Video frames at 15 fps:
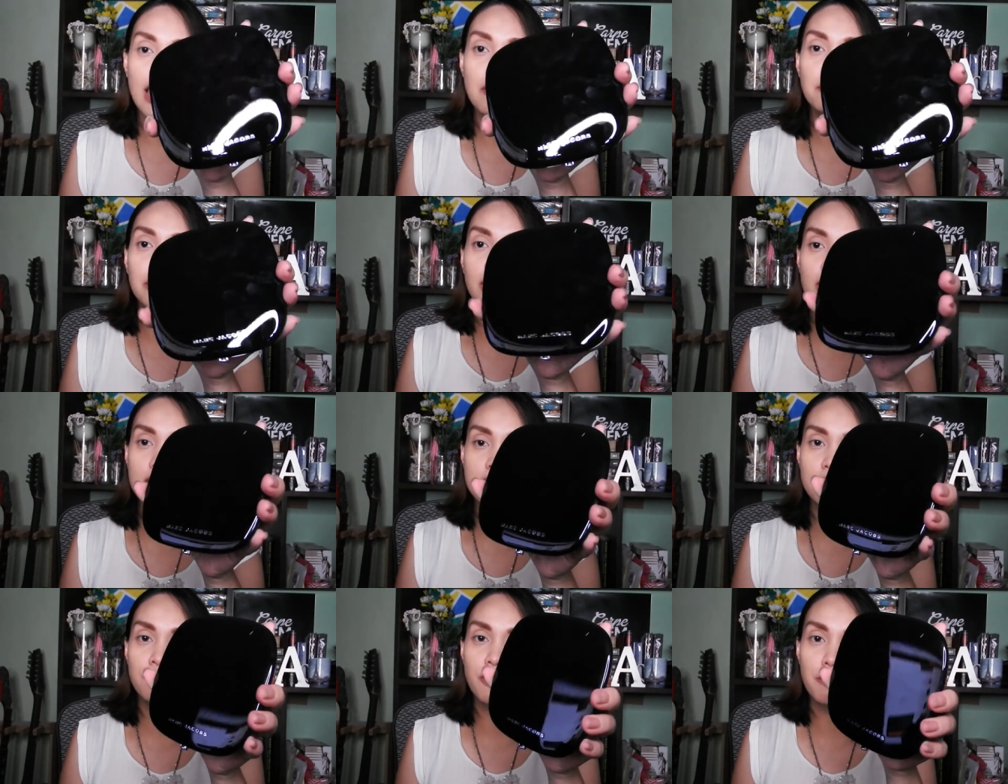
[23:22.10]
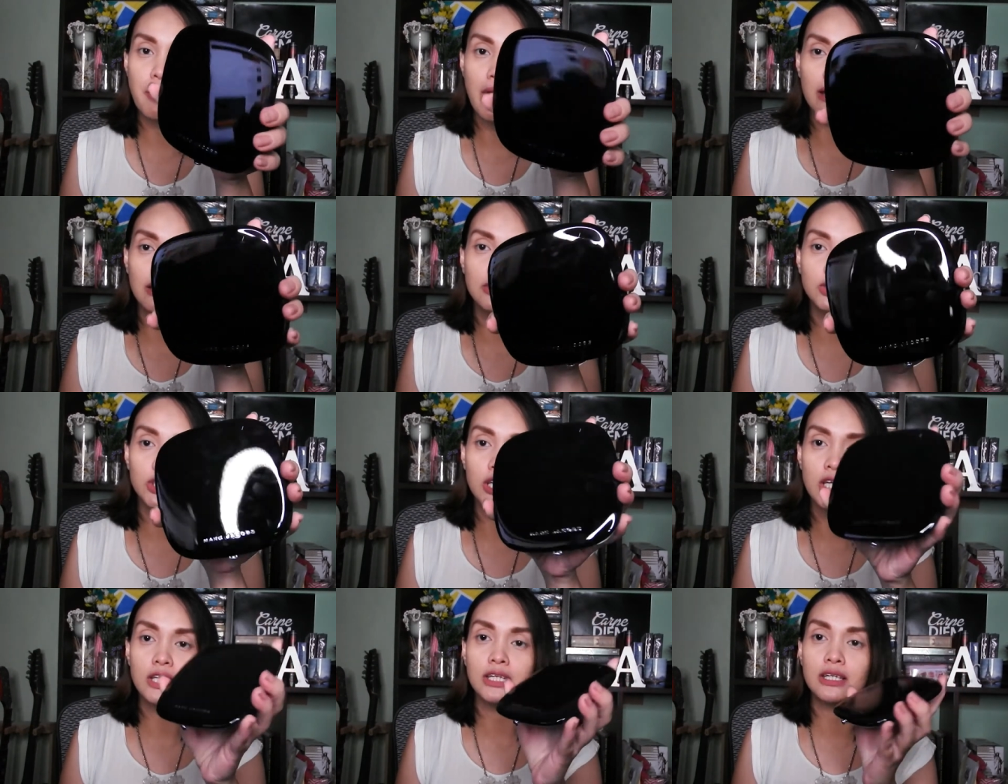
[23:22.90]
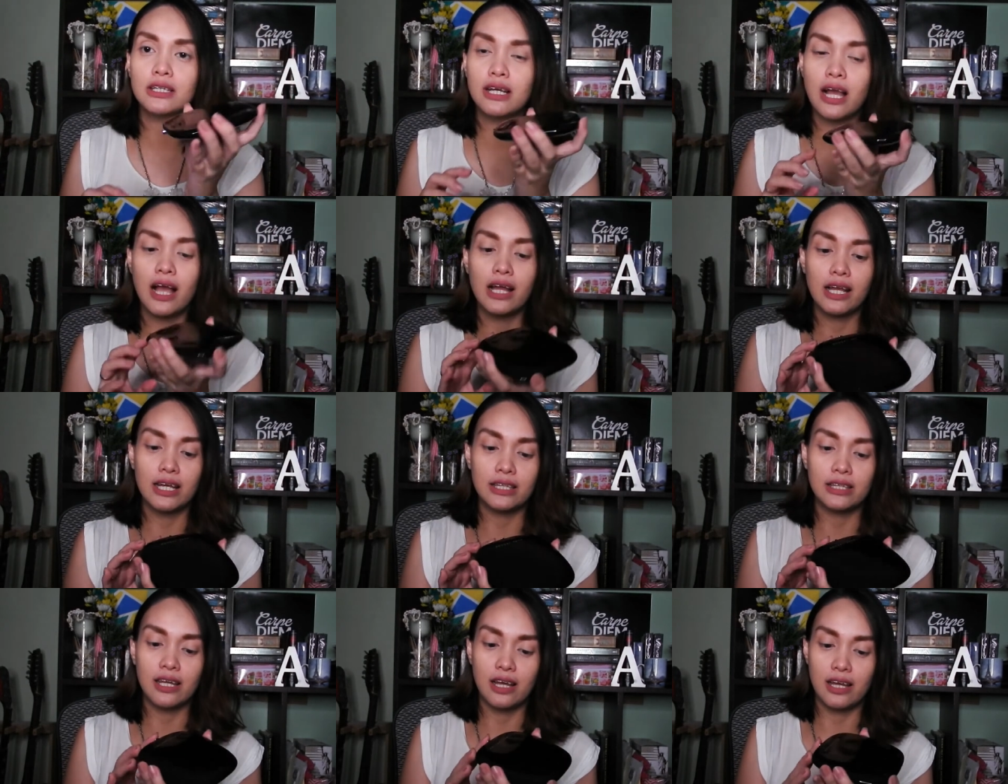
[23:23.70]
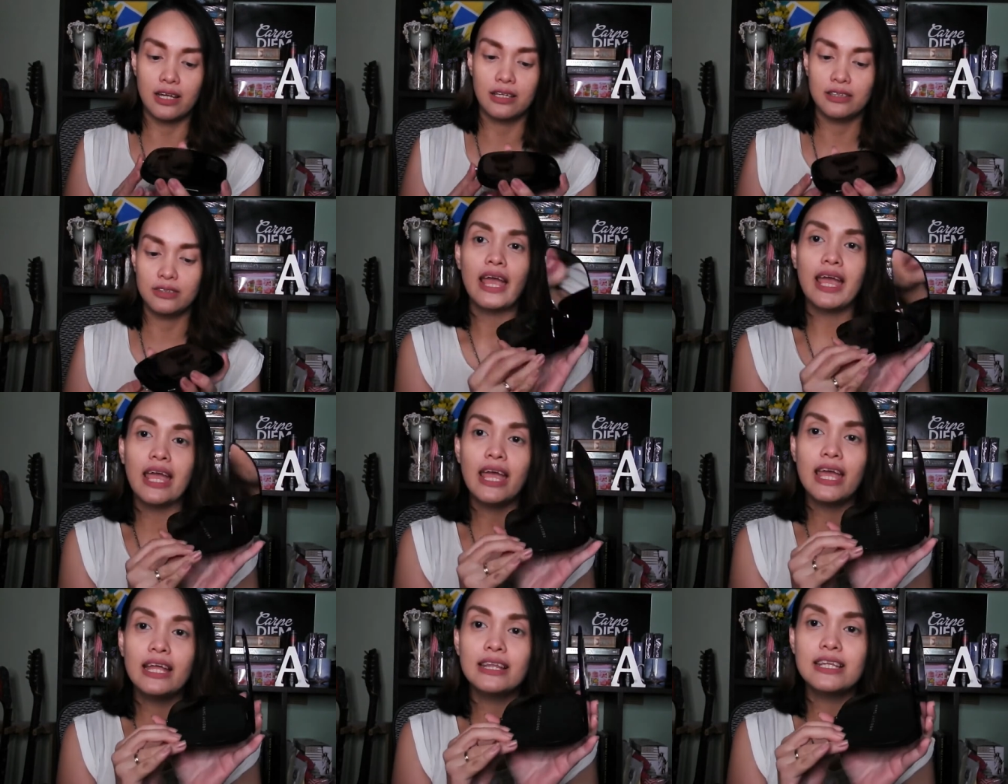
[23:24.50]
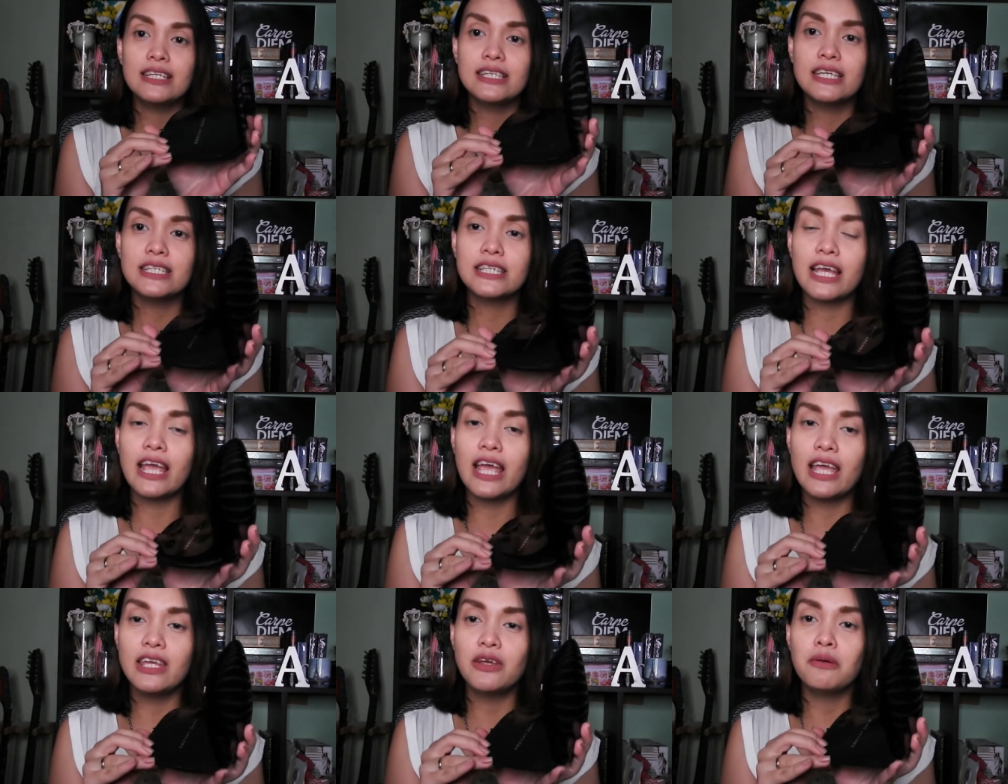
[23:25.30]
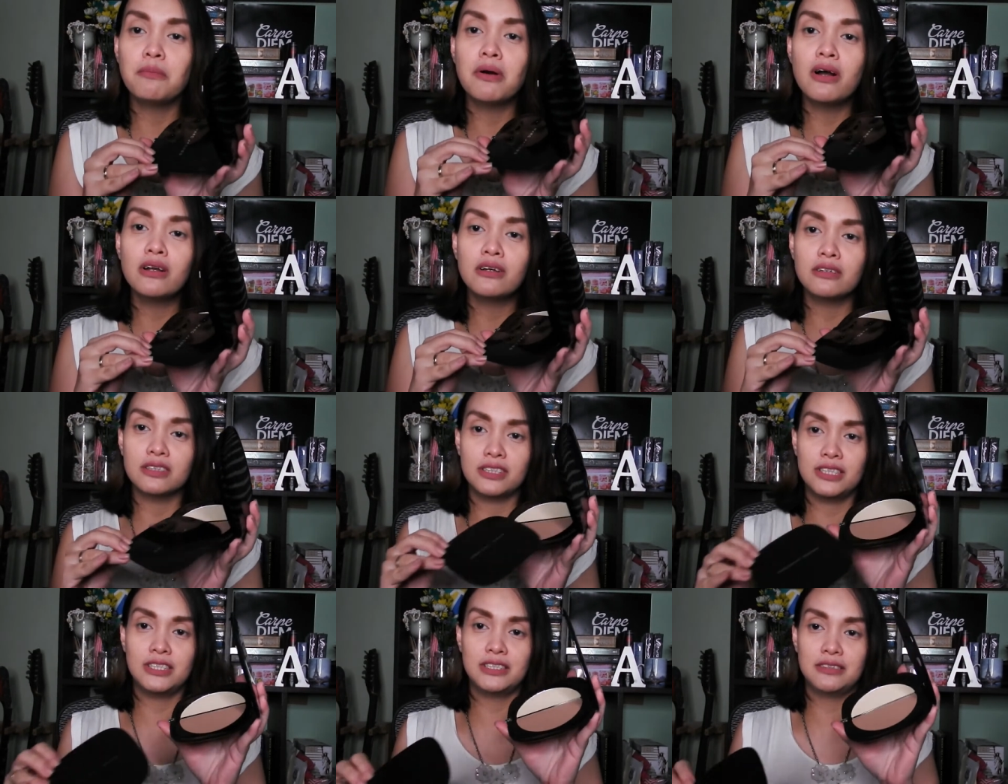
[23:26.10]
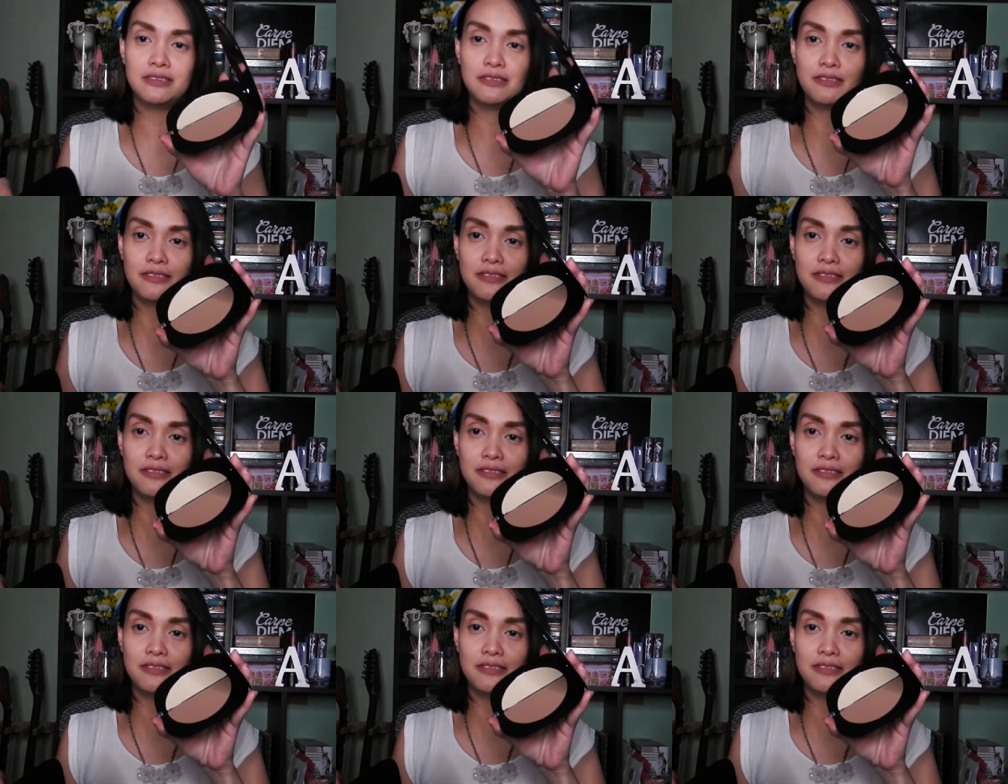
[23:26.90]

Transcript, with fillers: A+ for packaging, ang ganda. And this is a humongous